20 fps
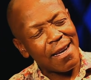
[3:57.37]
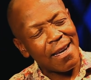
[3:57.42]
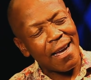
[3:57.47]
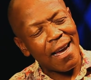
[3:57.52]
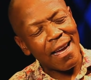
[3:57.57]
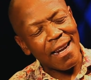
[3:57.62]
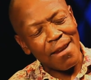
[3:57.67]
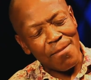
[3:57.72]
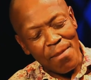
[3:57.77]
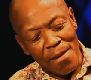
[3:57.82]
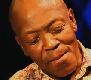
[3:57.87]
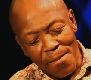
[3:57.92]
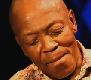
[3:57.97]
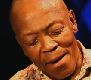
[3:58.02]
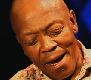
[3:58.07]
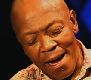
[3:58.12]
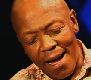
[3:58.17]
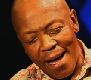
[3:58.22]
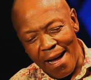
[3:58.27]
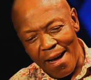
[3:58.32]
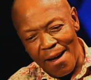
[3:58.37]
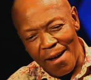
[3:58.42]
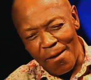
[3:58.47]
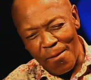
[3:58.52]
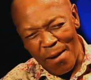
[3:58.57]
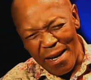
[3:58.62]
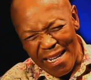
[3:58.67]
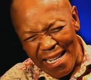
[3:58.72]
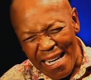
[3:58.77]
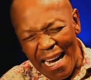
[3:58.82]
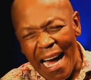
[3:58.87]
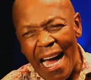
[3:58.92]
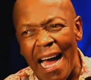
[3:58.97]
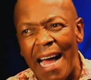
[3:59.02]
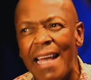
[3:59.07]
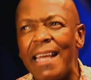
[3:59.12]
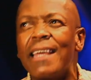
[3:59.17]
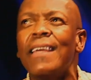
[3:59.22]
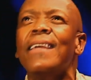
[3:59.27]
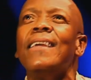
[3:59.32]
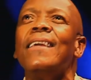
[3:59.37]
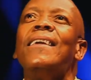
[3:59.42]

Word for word: I remember one guy,